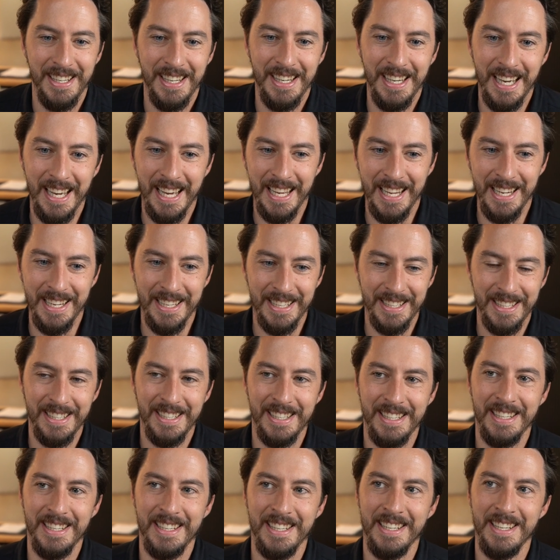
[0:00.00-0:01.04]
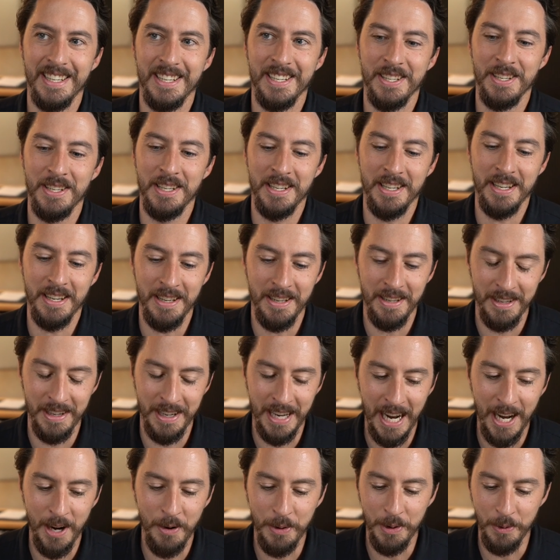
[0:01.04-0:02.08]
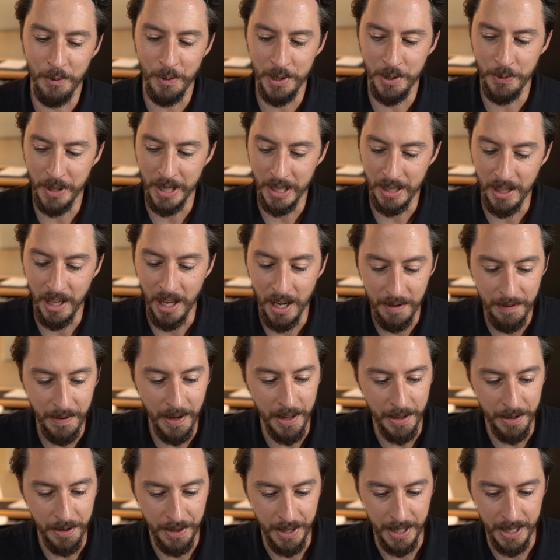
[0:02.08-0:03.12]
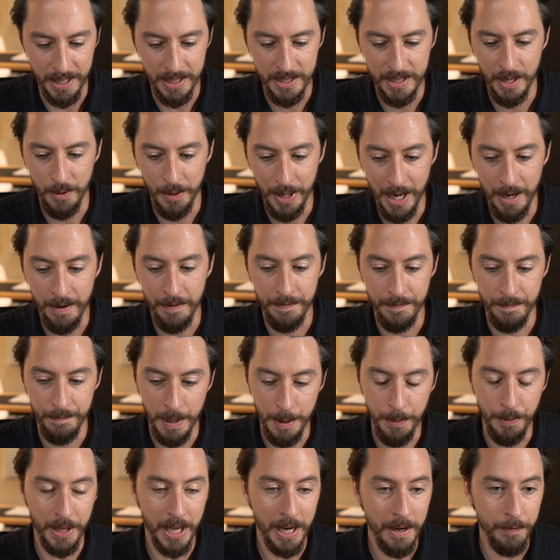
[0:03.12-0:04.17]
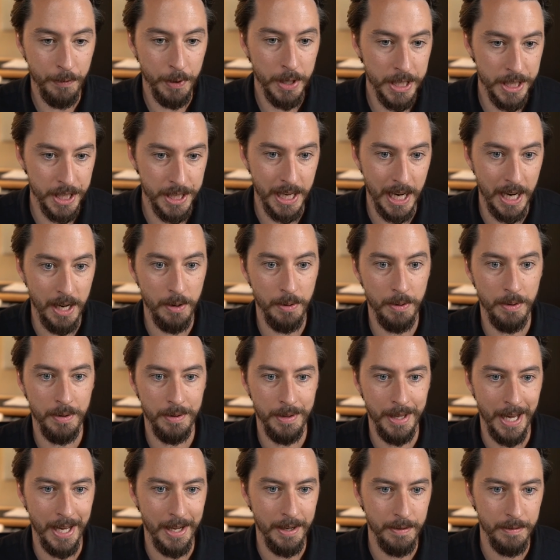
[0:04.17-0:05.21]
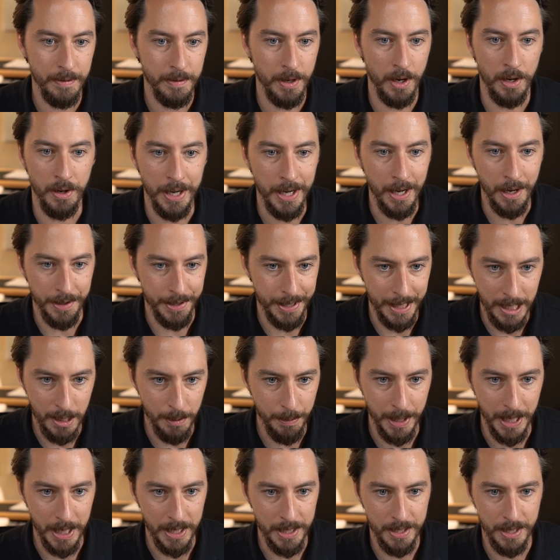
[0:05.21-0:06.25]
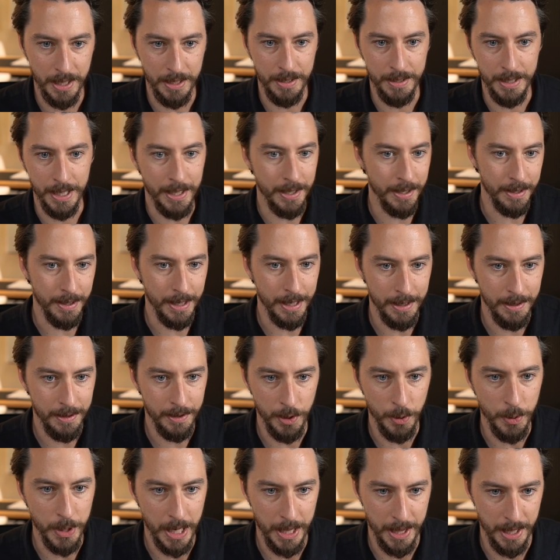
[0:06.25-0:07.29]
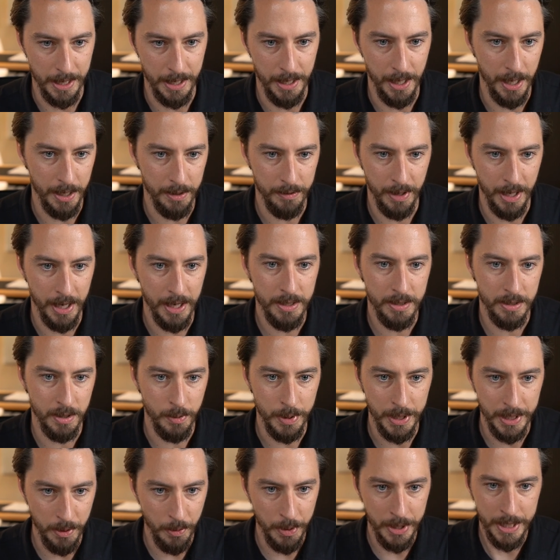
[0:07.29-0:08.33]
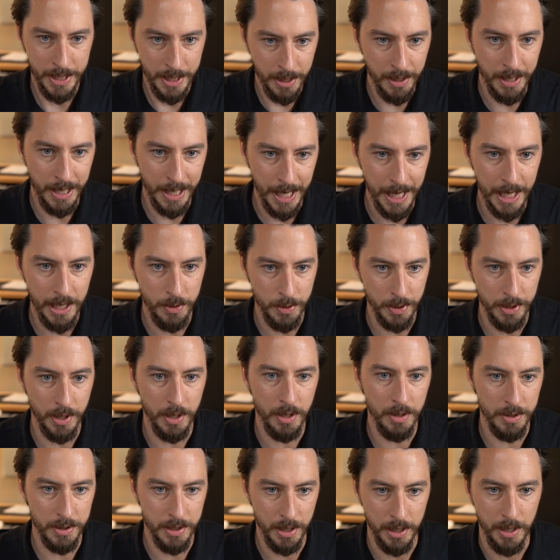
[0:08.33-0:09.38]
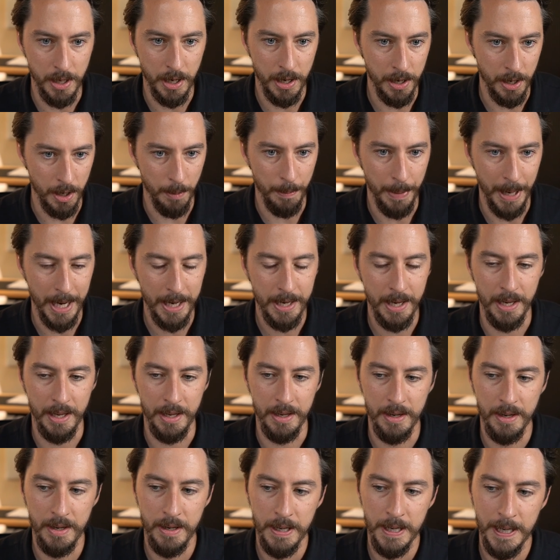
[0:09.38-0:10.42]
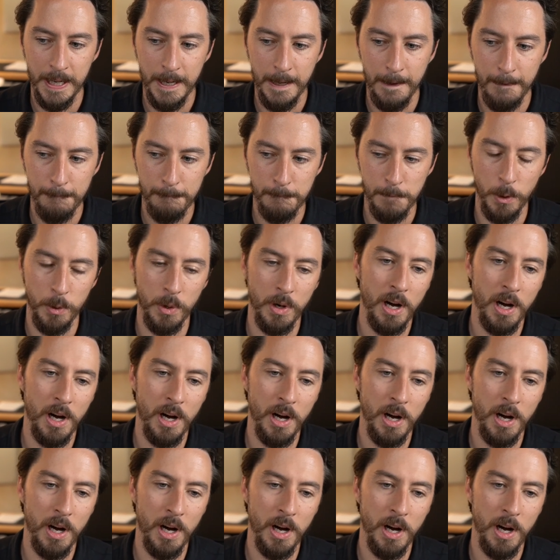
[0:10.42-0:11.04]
And now we're doing a lot of other things. Now we have people that have reached out that are in our database that didn't do anything yet, right? So we still engage with those on our back end, but we're